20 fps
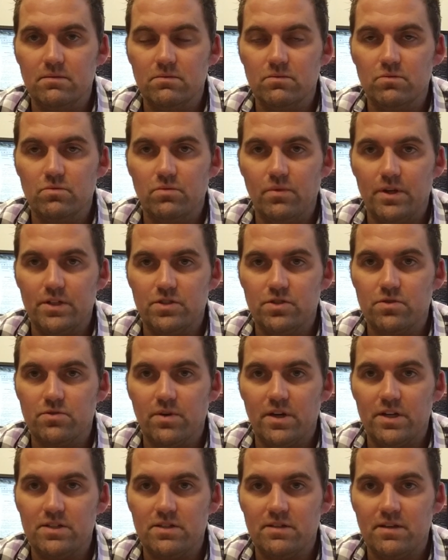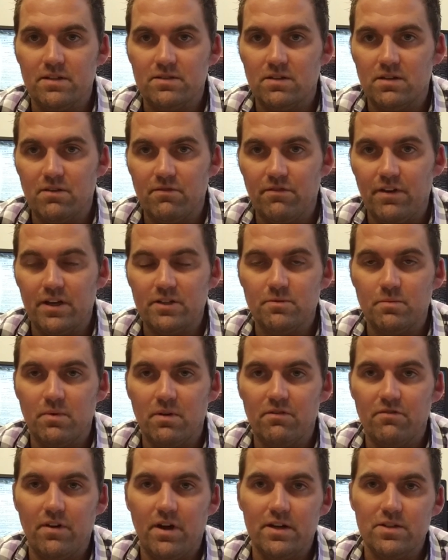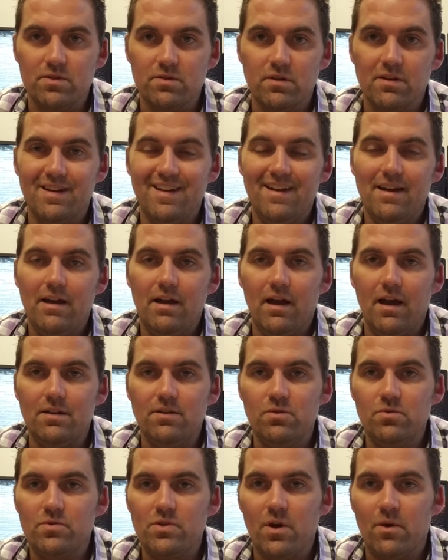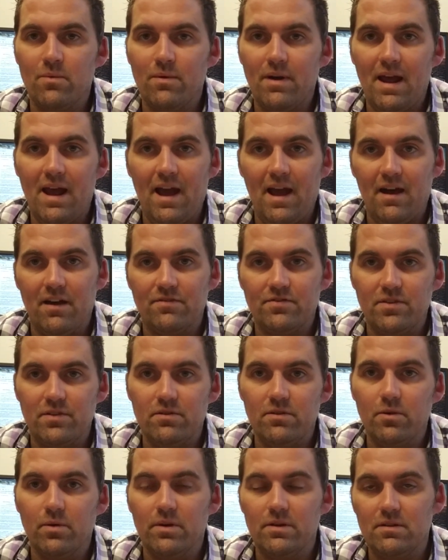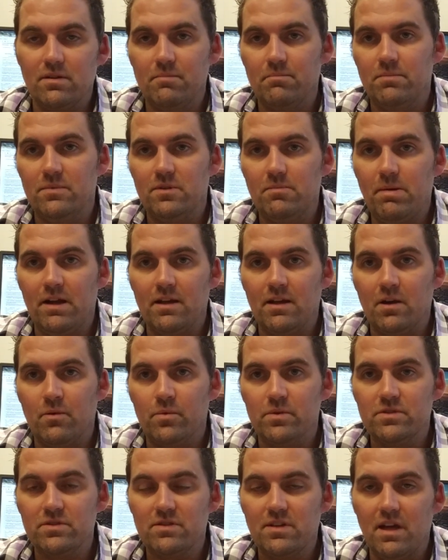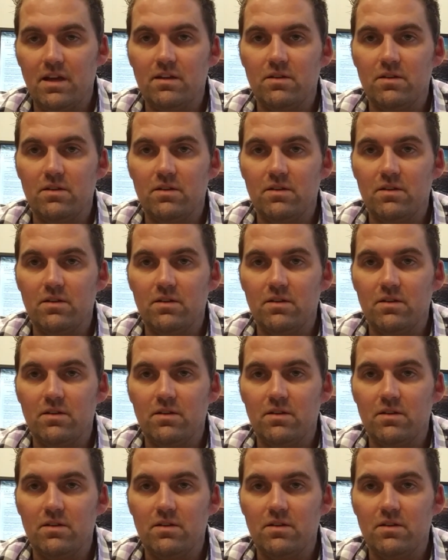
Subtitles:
registration as an investment advisor, and you don't have to do it. And depending on what state